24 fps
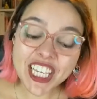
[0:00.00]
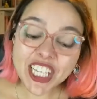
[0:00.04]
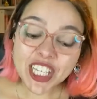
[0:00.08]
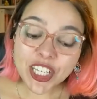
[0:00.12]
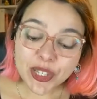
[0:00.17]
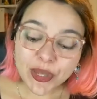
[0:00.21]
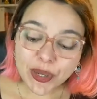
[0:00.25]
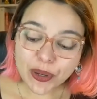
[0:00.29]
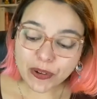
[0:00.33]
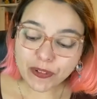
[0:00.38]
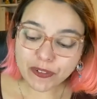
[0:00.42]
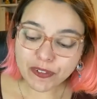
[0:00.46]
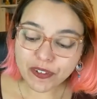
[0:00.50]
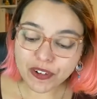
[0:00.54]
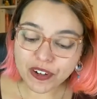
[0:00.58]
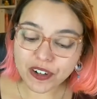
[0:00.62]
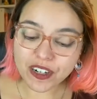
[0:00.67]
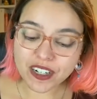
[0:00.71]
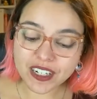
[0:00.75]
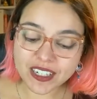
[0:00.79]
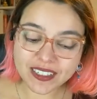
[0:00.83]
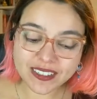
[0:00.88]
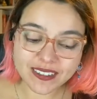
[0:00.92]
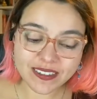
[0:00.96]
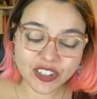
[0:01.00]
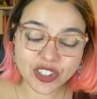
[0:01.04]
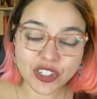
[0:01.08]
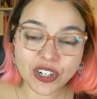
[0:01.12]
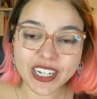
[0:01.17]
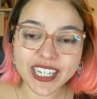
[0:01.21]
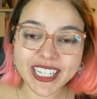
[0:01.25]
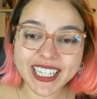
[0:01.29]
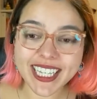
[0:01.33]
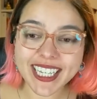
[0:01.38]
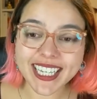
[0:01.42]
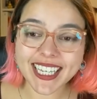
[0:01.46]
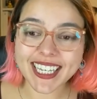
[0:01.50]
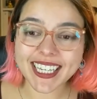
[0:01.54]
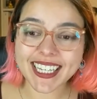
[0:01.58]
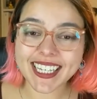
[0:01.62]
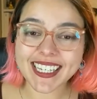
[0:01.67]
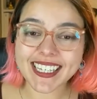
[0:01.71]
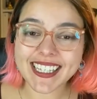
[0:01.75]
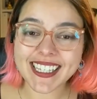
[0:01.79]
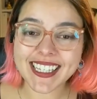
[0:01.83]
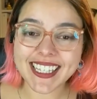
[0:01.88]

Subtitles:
you for joining us,